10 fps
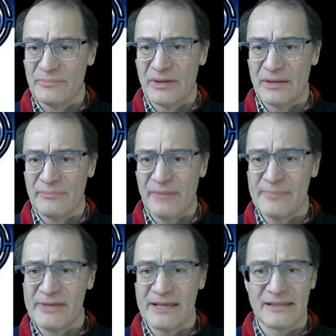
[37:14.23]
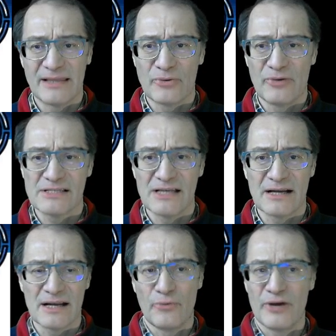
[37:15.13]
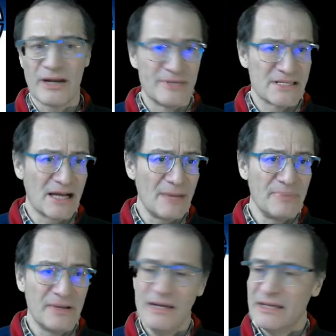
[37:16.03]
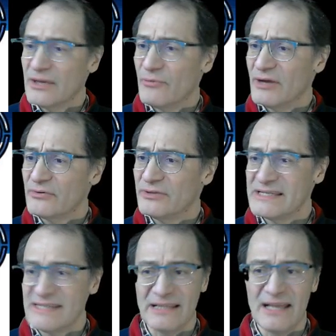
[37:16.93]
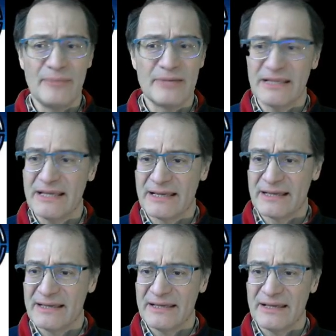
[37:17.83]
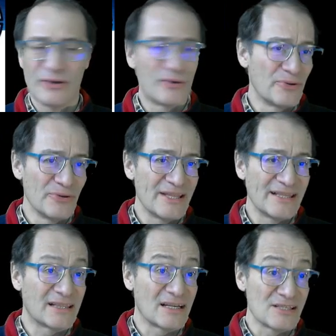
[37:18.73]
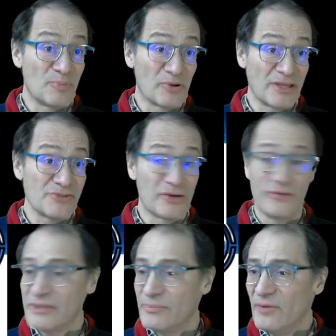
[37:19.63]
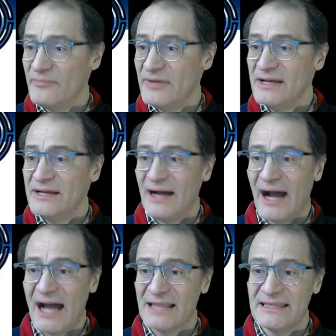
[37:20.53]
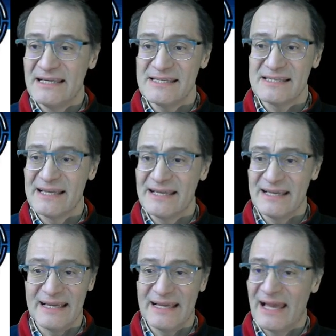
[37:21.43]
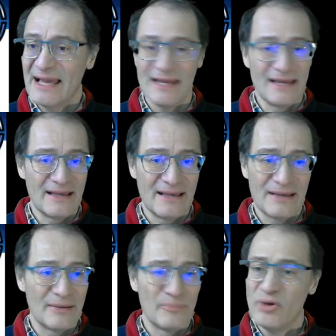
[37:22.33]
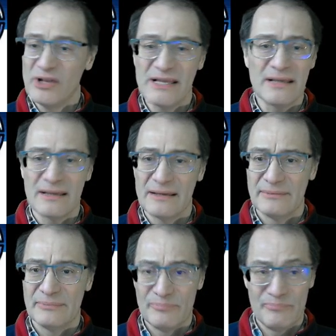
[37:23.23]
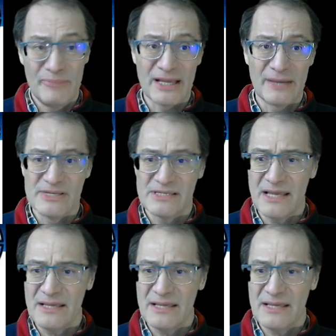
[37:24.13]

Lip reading: Maybe there was a requirements gap. The one who designed everything, including the transportation of the bomb and this building, make a mistake.